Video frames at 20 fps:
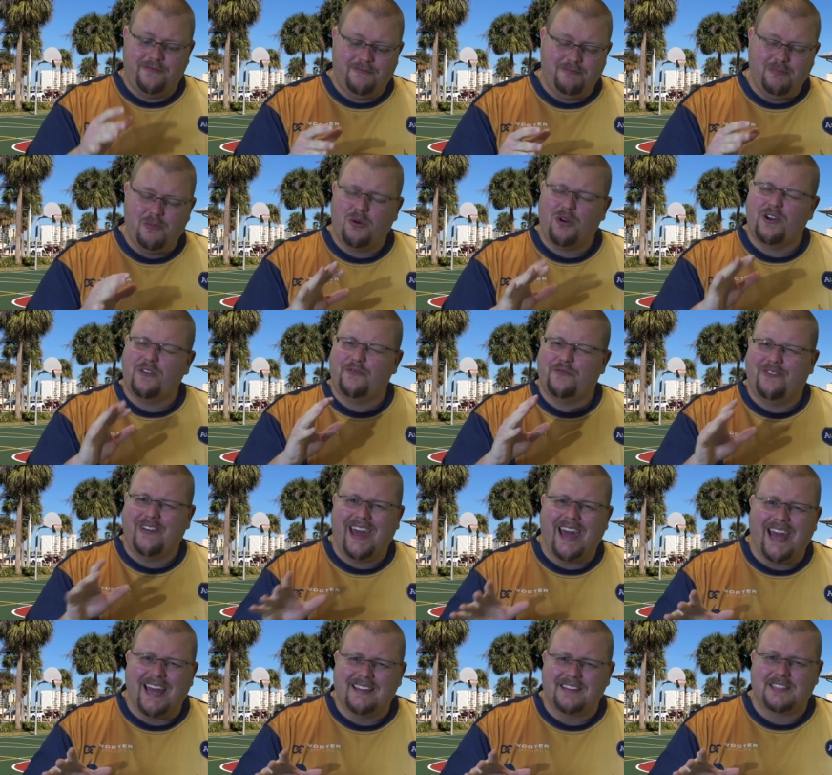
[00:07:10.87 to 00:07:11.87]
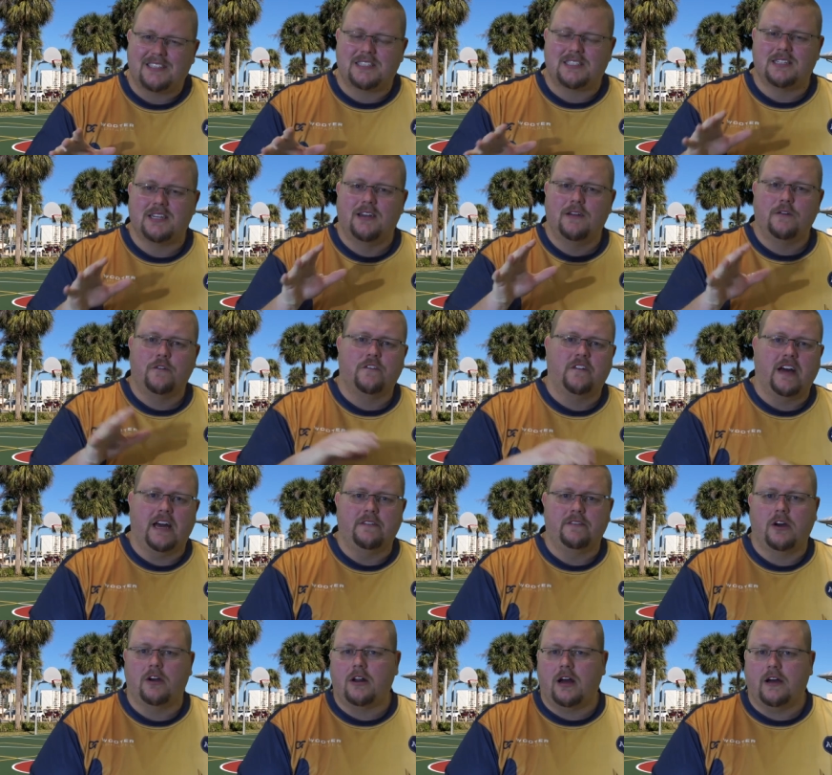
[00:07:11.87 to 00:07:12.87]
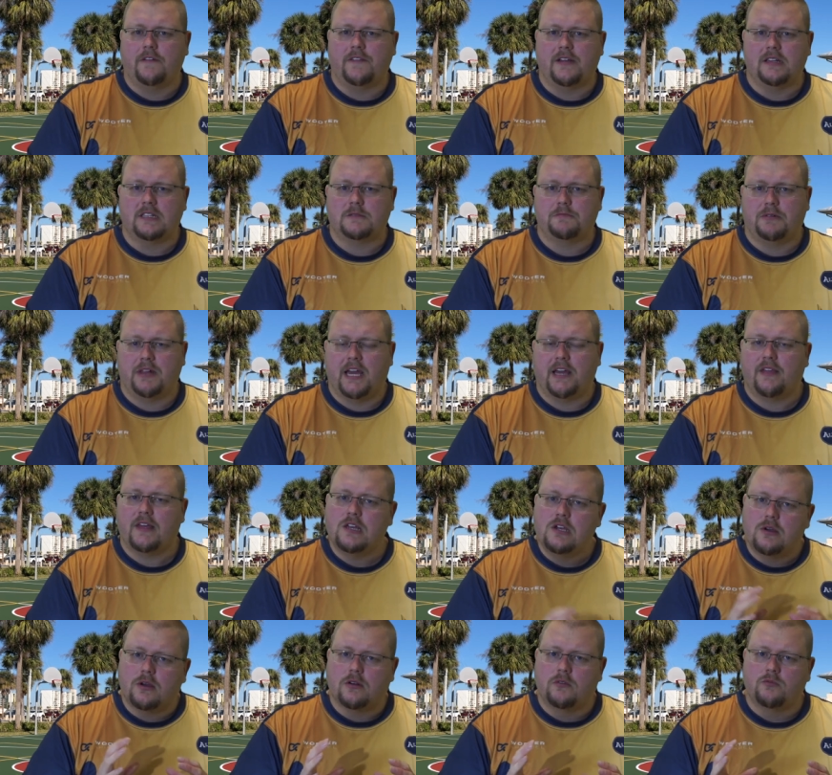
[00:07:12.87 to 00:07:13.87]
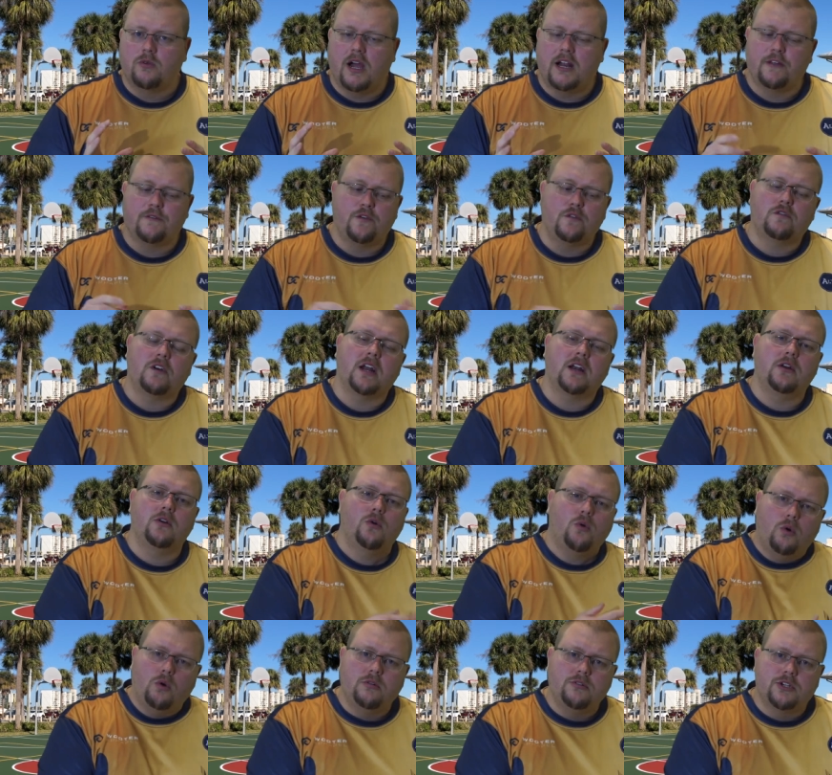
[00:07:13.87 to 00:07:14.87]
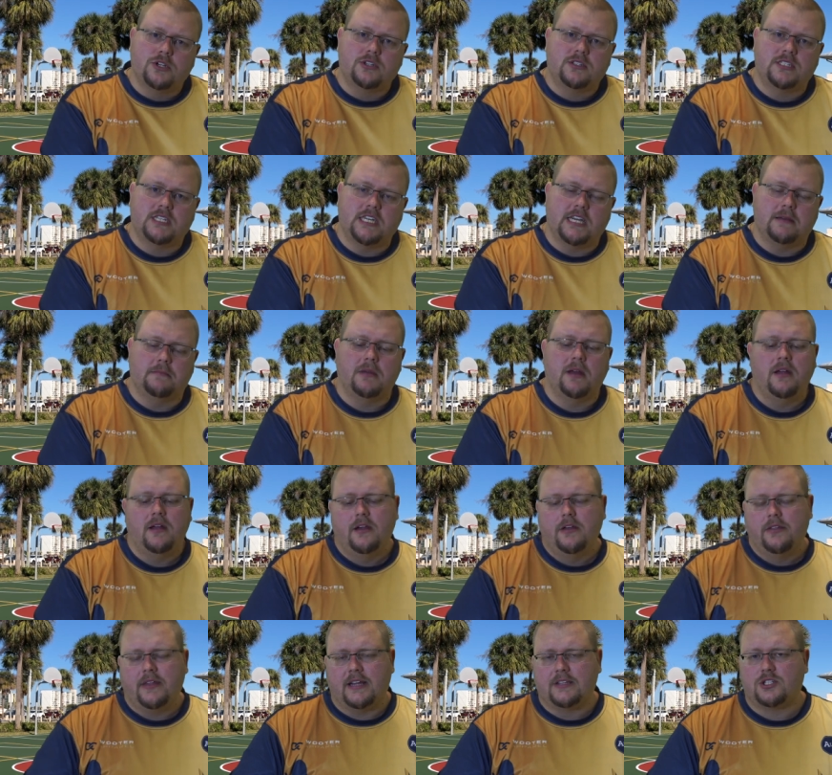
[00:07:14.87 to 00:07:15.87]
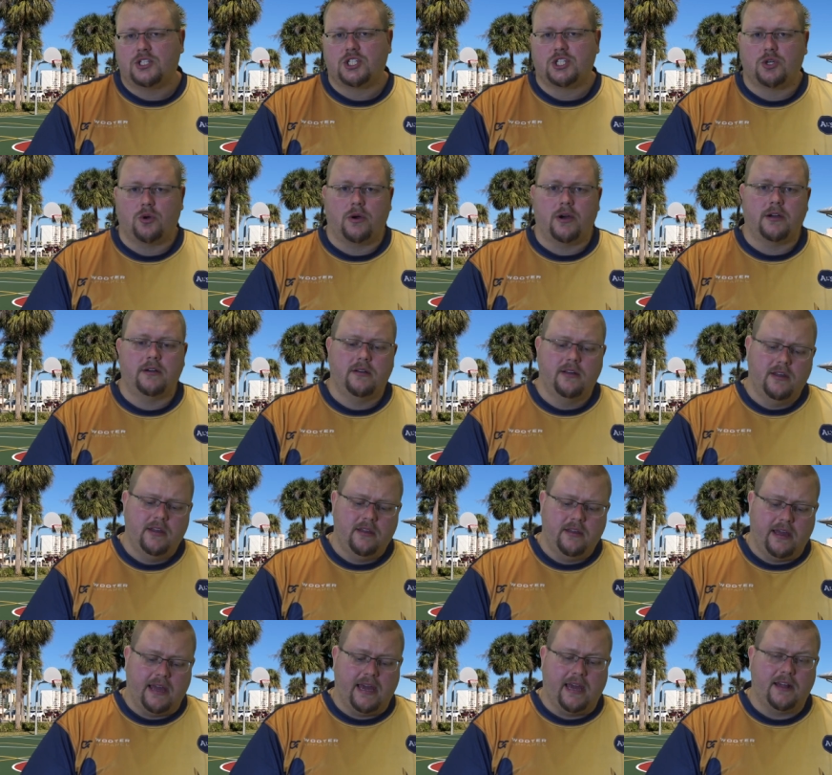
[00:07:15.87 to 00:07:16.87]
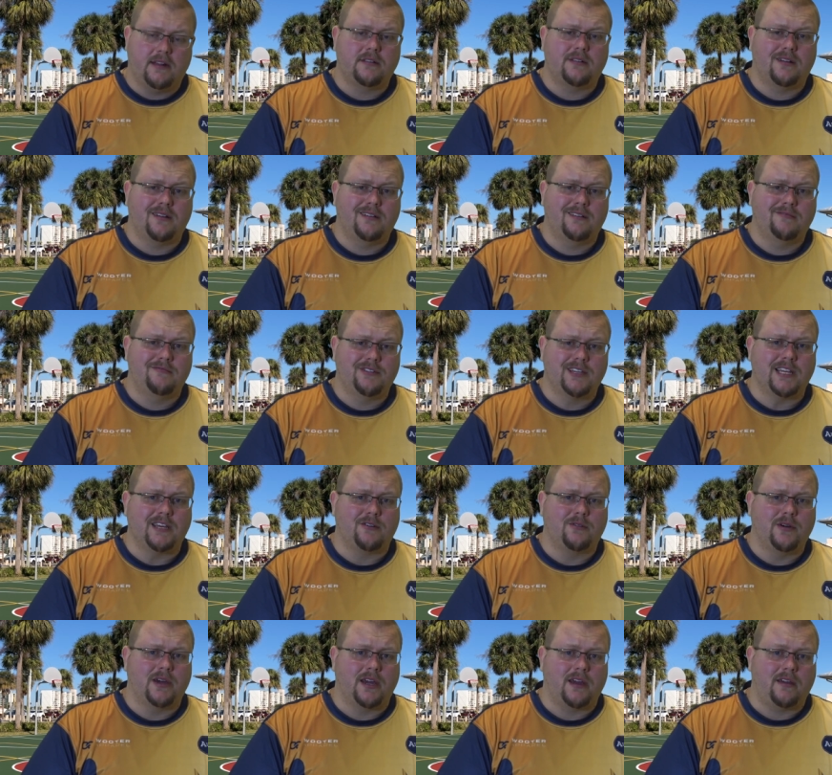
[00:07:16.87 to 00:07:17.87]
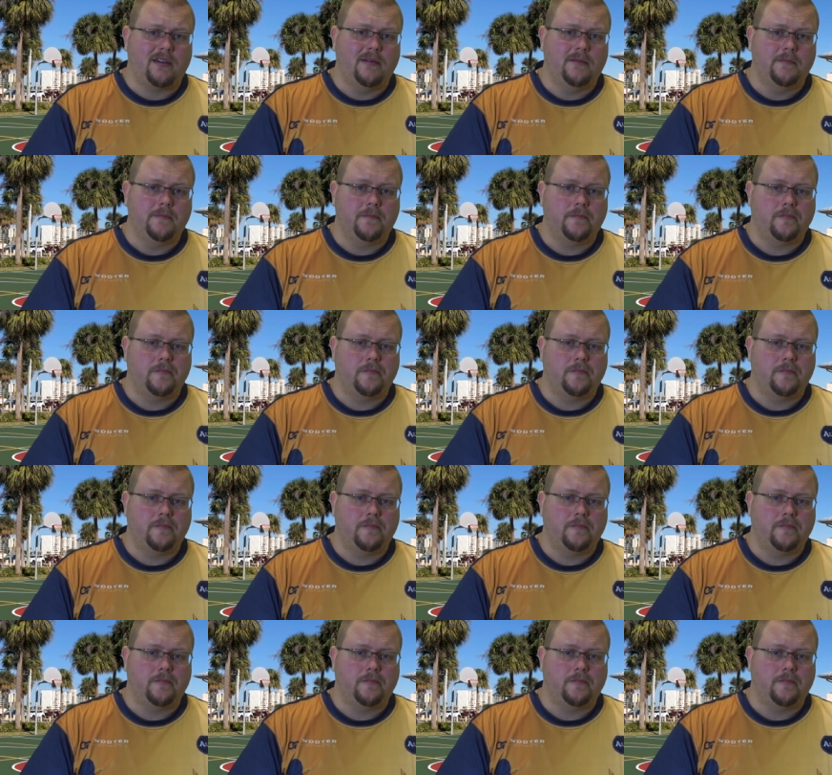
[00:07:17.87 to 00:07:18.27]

more advanced 5-out offense play that you can run if you've got an older team that's short and really quick.